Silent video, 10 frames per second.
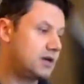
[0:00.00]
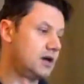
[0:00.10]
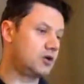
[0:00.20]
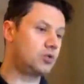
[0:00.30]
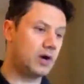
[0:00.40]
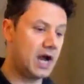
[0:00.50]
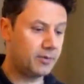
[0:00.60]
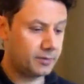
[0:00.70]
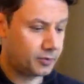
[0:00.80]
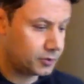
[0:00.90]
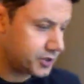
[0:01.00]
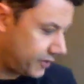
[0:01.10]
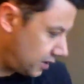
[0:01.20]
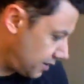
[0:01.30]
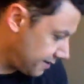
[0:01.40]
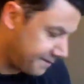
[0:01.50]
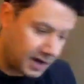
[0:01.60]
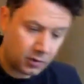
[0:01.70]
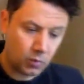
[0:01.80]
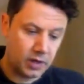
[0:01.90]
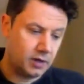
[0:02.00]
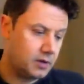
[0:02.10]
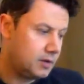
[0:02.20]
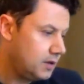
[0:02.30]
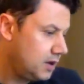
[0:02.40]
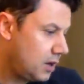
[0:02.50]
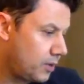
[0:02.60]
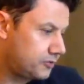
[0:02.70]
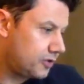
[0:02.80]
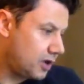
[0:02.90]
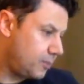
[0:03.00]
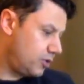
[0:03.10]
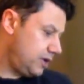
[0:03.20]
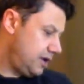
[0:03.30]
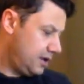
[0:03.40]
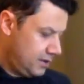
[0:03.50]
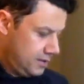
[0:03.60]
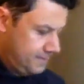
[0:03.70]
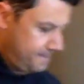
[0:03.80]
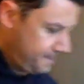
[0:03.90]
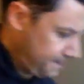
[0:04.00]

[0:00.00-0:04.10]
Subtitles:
a cool hybrid approach. And then a final one I want to talk about in